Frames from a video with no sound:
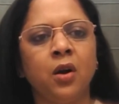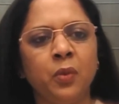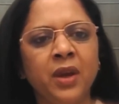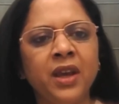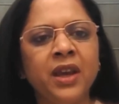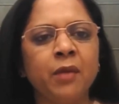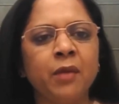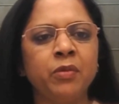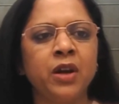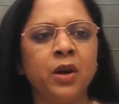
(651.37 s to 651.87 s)

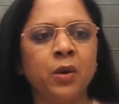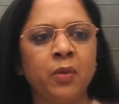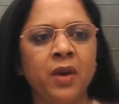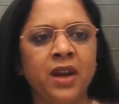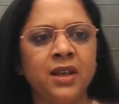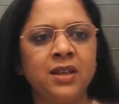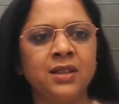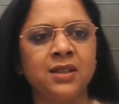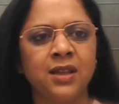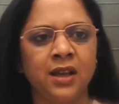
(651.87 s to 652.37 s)
we kept it
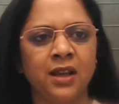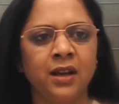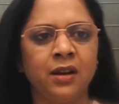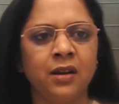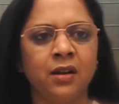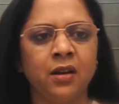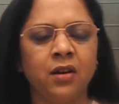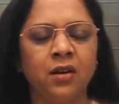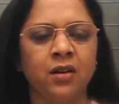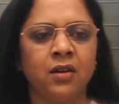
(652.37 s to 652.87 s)
very
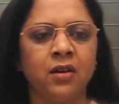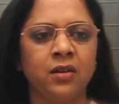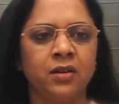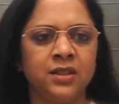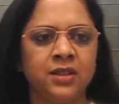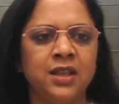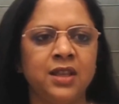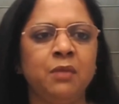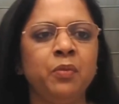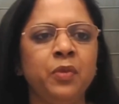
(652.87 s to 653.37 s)

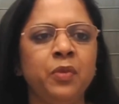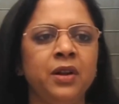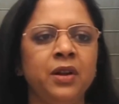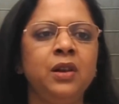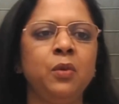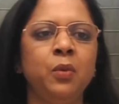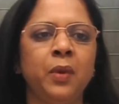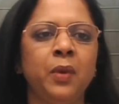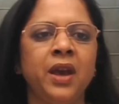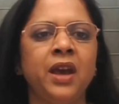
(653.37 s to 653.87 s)

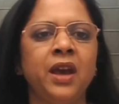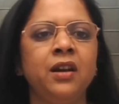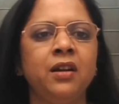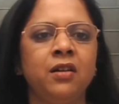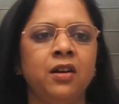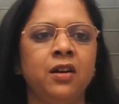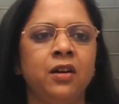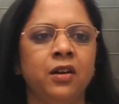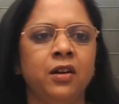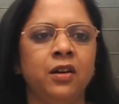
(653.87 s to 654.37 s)
simple, where
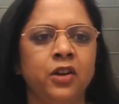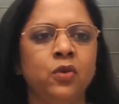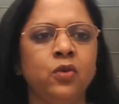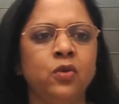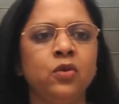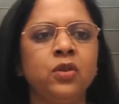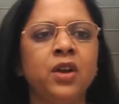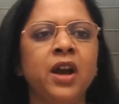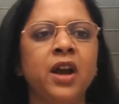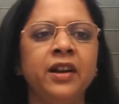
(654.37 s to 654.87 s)

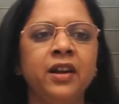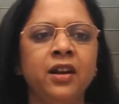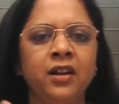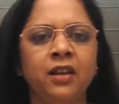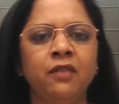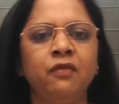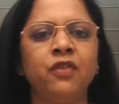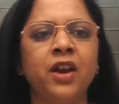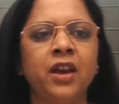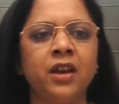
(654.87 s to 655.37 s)
the
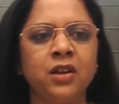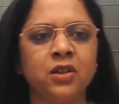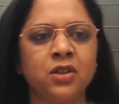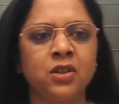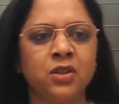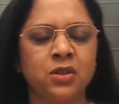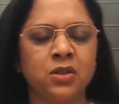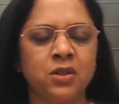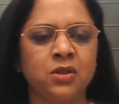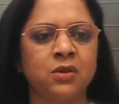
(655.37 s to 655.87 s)

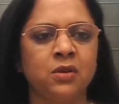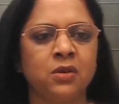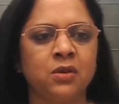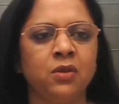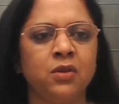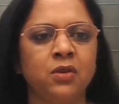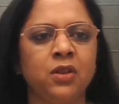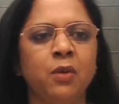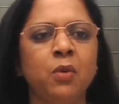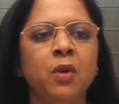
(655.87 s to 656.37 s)
identifiers,
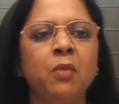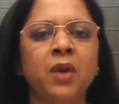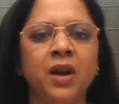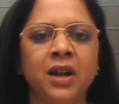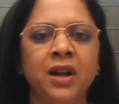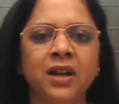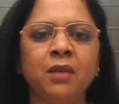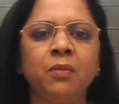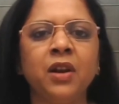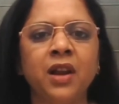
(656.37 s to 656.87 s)
there were
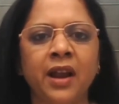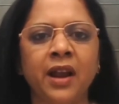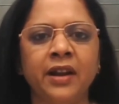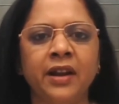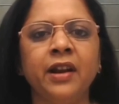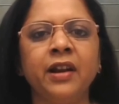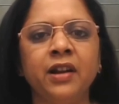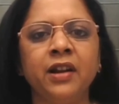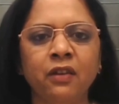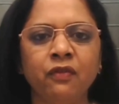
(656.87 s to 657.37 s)
multiple
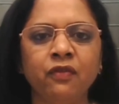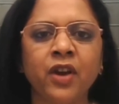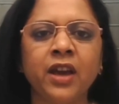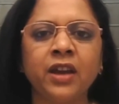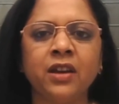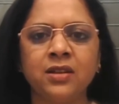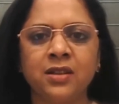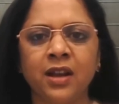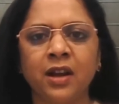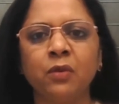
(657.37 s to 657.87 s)

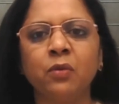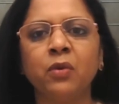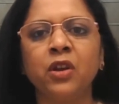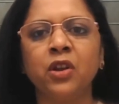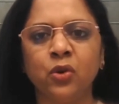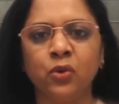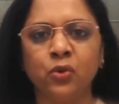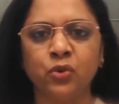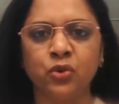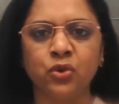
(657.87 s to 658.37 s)
identifiers that were
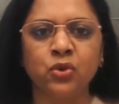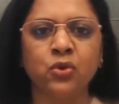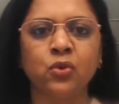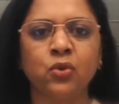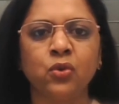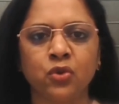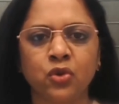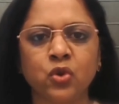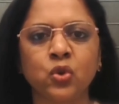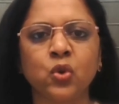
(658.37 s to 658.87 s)
used
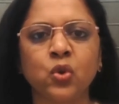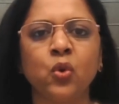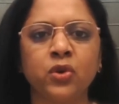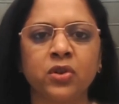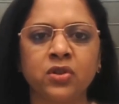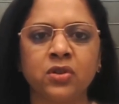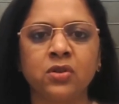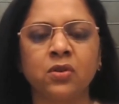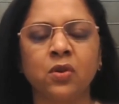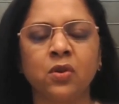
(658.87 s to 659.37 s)
to
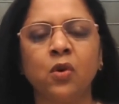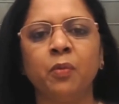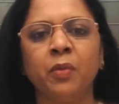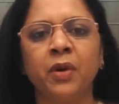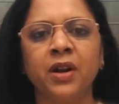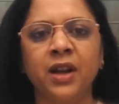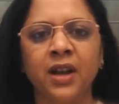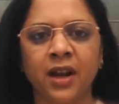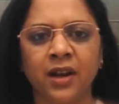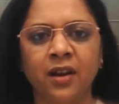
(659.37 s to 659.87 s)
source
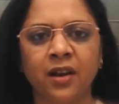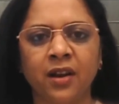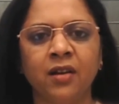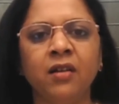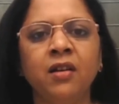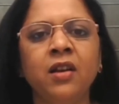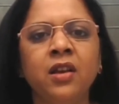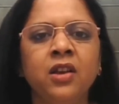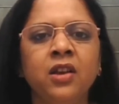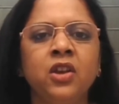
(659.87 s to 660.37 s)
open
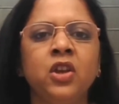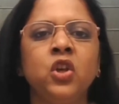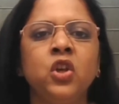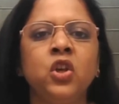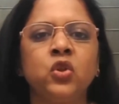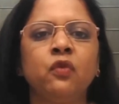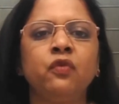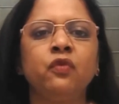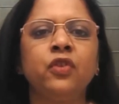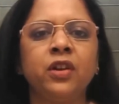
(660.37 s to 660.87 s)
data.
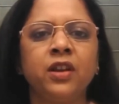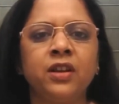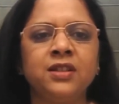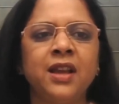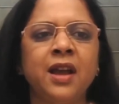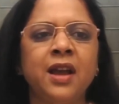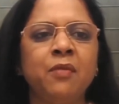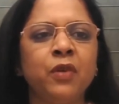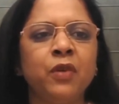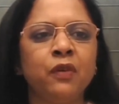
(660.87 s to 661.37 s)
So for
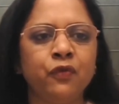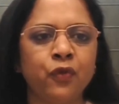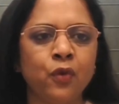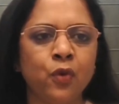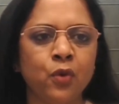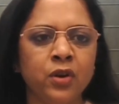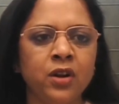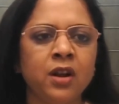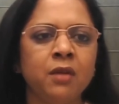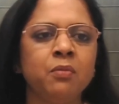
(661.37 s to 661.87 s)
example, phone